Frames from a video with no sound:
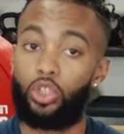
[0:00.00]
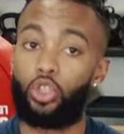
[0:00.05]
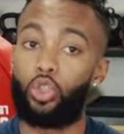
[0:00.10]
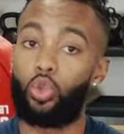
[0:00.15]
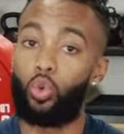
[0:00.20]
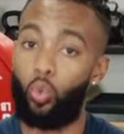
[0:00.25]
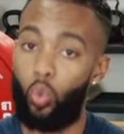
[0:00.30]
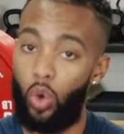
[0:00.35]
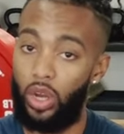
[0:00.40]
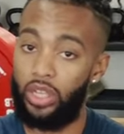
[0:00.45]

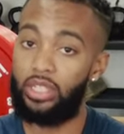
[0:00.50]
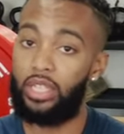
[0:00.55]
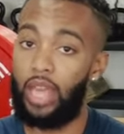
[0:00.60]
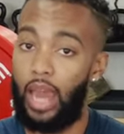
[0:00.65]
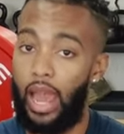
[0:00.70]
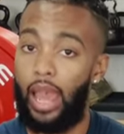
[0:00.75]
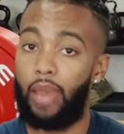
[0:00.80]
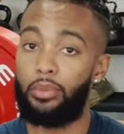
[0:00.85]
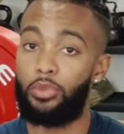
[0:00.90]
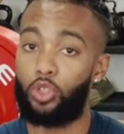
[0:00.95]
to one
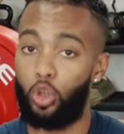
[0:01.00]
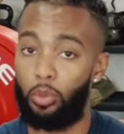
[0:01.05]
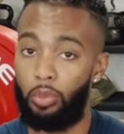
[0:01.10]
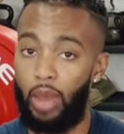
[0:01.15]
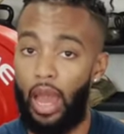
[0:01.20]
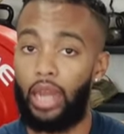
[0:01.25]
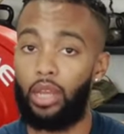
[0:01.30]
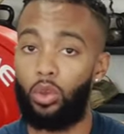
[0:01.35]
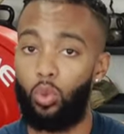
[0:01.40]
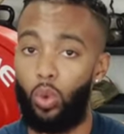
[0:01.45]
times your
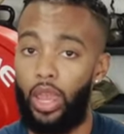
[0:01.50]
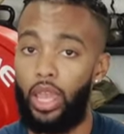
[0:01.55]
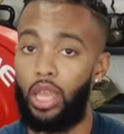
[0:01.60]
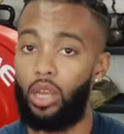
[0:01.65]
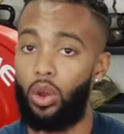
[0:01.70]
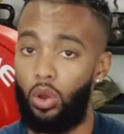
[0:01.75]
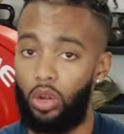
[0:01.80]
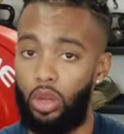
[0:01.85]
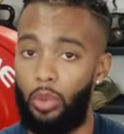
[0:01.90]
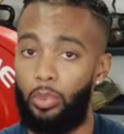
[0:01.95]
body
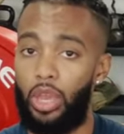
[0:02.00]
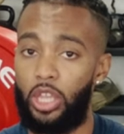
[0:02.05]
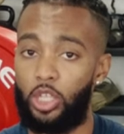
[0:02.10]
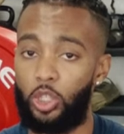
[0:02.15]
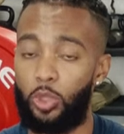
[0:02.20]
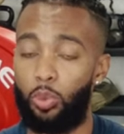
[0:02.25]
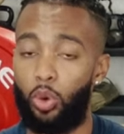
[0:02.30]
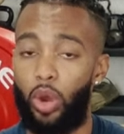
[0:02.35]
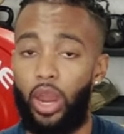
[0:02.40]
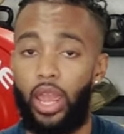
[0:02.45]
weight on a
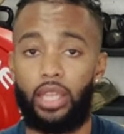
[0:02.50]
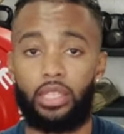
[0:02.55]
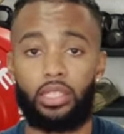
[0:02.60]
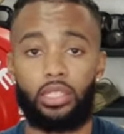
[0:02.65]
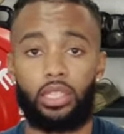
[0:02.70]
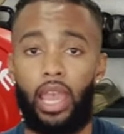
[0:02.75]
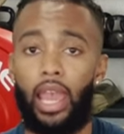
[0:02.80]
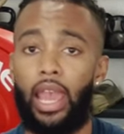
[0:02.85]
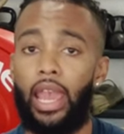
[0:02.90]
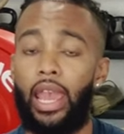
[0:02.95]
bench
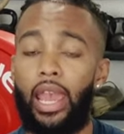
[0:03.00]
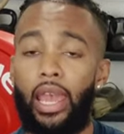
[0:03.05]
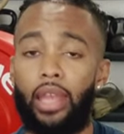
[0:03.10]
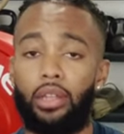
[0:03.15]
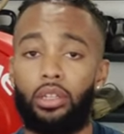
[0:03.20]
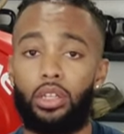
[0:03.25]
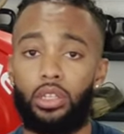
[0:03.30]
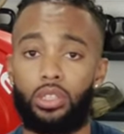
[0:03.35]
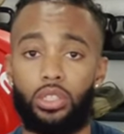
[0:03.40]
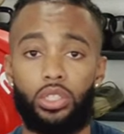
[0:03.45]
press,
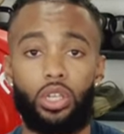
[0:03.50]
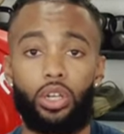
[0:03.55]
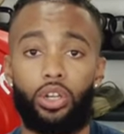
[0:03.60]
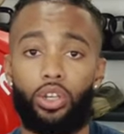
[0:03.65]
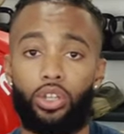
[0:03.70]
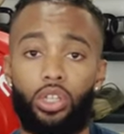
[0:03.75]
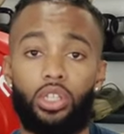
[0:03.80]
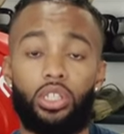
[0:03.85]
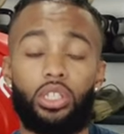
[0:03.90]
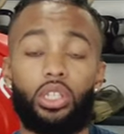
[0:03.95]
and
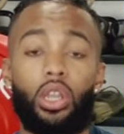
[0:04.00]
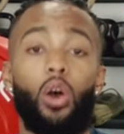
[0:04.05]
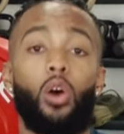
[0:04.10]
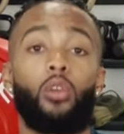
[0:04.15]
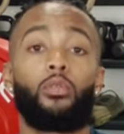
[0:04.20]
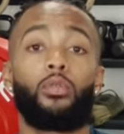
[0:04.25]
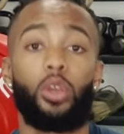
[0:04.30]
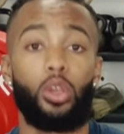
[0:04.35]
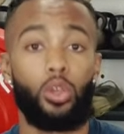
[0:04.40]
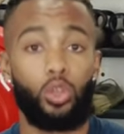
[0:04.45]
consider
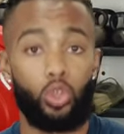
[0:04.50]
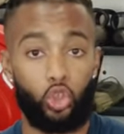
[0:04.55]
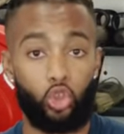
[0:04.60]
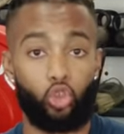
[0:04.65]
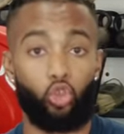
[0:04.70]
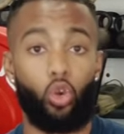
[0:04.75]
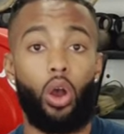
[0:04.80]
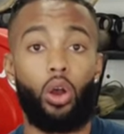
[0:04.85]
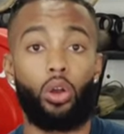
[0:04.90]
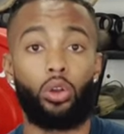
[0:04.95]
yourself
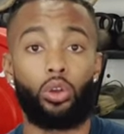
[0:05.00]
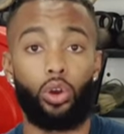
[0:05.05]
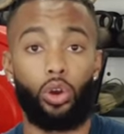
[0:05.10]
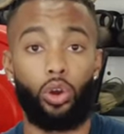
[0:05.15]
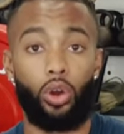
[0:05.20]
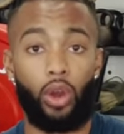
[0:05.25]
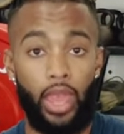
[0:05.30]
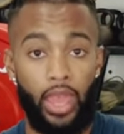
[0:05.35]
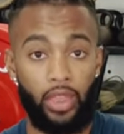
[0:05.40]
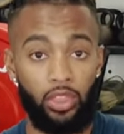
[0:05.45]

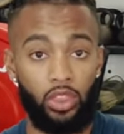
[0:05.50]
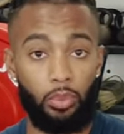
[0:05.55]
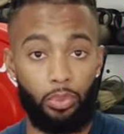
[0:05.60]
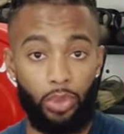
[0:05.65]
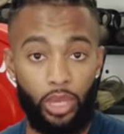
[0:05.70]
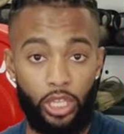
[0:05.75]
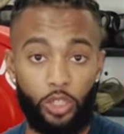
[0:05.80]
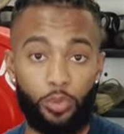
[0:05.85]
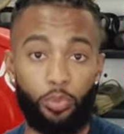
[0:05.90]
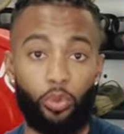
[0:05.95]
stronger at the
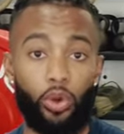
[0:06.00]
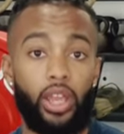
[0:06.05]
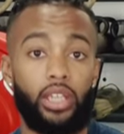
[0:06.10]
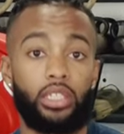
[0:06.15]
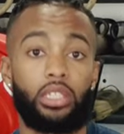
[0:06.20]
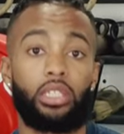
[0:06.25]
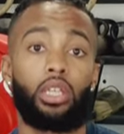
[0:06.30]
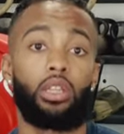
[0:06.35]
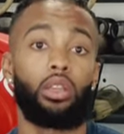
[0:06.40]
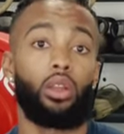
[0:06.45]
bench
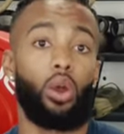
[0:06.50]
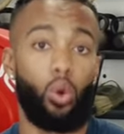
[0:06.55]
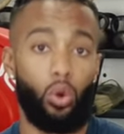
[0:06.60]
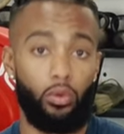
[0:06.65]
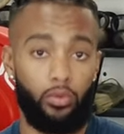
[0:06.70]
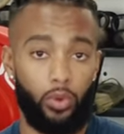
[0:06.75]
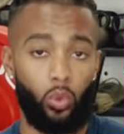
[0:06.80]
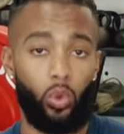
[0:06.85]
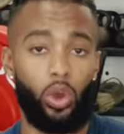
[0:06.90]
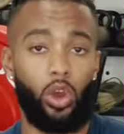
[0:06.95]
press than the
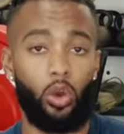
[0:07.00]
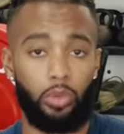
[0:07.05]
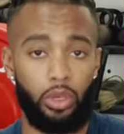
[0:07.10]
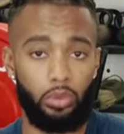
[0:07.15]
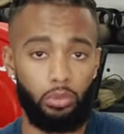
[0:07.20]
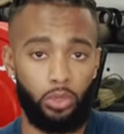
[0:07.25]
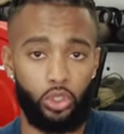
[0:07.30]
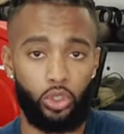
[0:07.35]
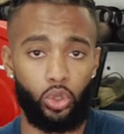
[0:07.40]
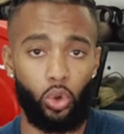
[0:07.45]

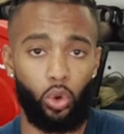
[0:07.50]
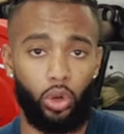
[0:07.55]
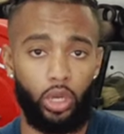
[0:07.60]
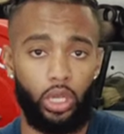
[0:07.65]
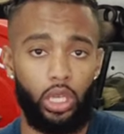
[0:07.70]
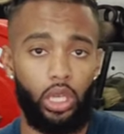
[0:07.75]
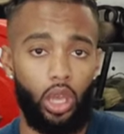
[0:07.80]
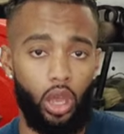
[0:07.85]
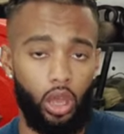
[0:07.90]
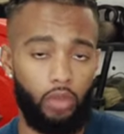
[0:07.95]
overwhelming
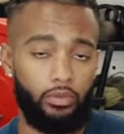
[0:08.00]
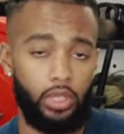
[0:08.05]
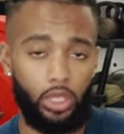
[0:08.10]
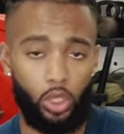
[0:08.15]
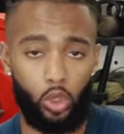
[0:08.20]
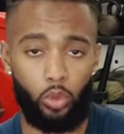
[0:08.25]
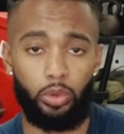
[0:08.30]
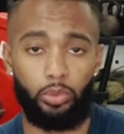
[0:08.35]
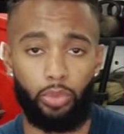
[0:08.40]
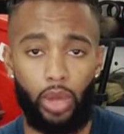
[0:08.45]
majority of the
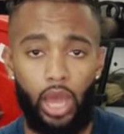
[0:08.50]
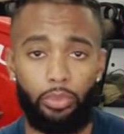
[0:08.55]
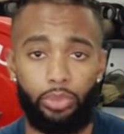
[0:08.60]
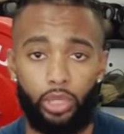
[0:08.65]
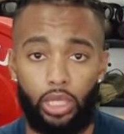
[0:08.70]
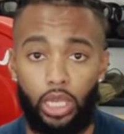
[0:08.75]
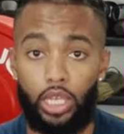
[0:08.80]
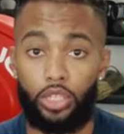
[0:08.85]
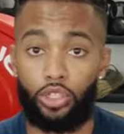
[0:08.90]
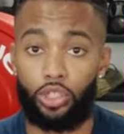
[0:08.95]
human
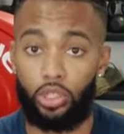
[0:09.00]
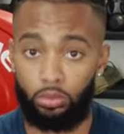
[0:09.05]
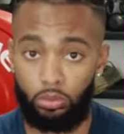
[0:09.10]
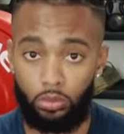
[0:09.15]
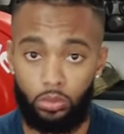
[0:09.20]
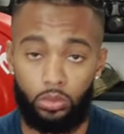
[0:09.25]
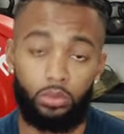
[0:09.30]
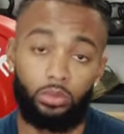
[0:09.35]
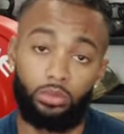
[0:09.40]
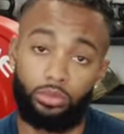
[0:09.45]
population,
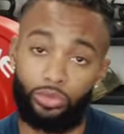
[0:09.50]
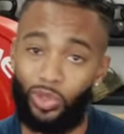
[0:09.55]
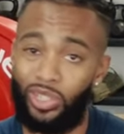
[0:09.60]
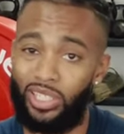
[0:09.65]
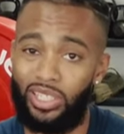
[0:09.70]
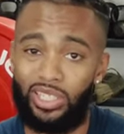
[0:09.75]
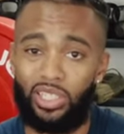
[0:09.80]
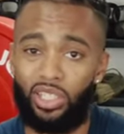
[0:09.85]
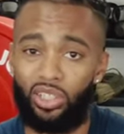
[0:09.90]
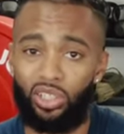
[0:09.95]

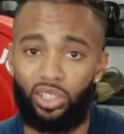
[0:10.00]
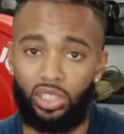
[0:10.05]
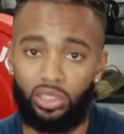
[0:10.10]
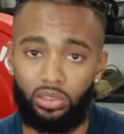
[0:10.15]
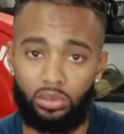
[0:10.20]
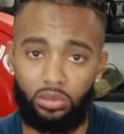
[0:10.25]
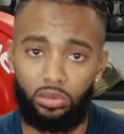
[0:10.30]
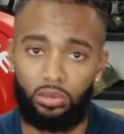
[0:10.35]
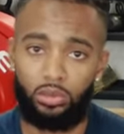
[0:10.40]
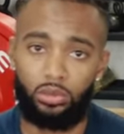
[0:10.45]
which is good.
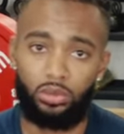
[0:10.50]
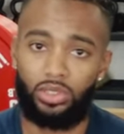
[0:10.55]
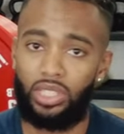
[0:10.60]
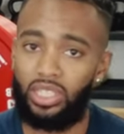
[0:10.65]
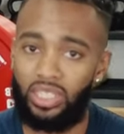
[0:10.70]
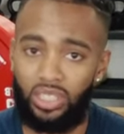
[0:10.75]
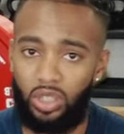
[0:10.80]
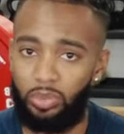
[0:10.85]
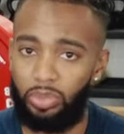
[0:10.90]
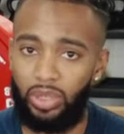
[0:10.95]

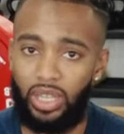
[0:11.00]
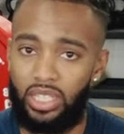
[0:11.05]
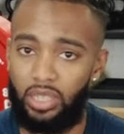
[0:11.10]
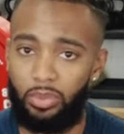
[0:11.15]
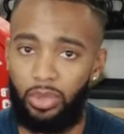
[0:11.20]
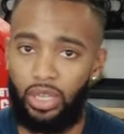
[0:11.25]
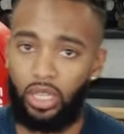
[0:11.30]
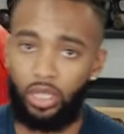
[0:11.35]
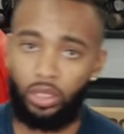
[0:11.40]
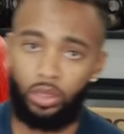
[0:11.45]
It's a good place
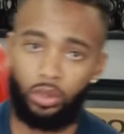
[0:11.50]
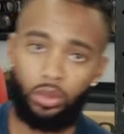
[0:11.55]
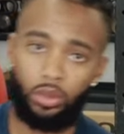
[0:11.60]
to be.